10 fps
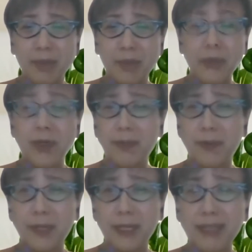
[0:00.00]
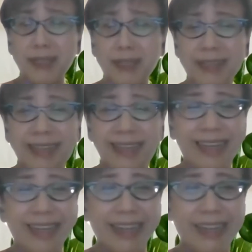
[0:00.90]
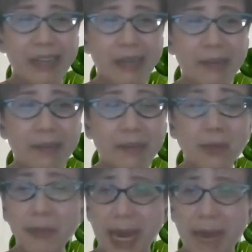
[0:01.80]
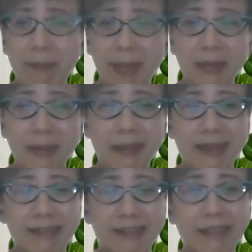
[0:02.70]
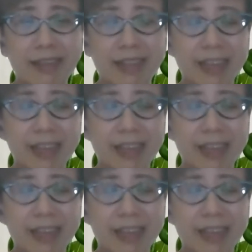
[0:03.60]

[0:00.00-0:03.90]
We grew up poor, poor but happy, you know.